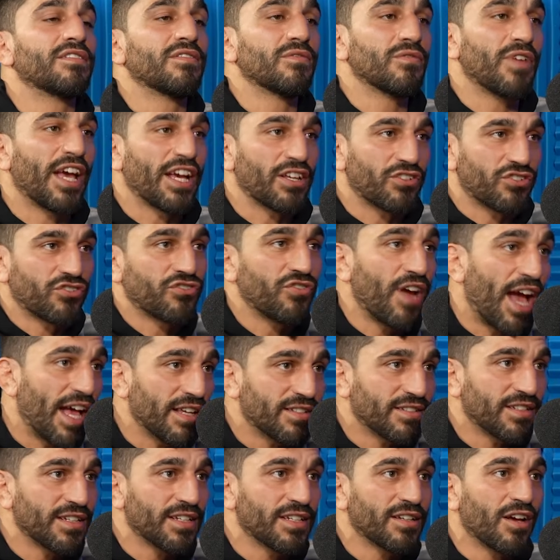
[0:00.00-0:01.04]
like
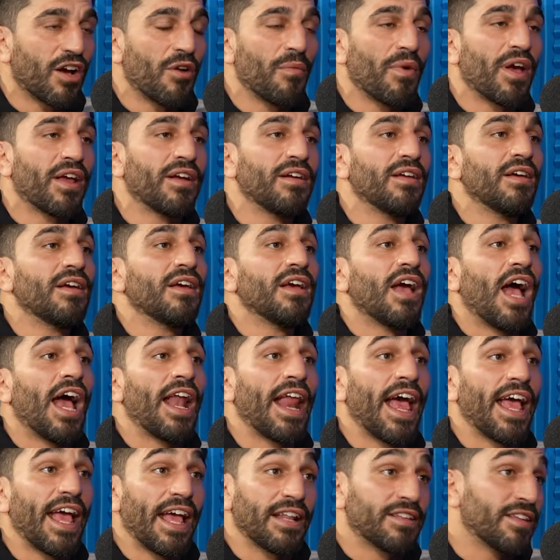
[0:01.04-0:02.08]
stressing on mine. And
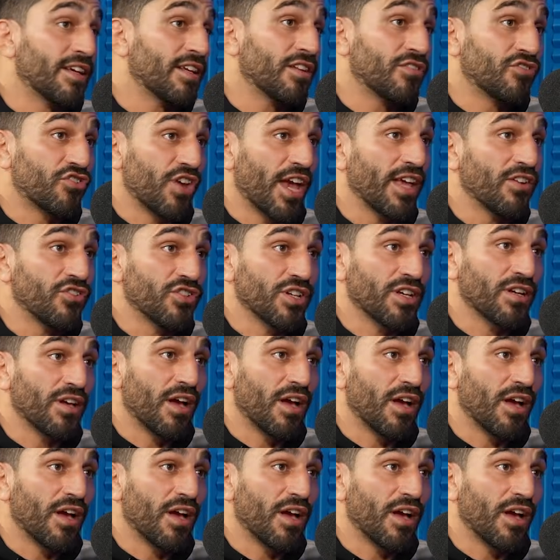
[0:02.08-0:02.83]
I, I did change it.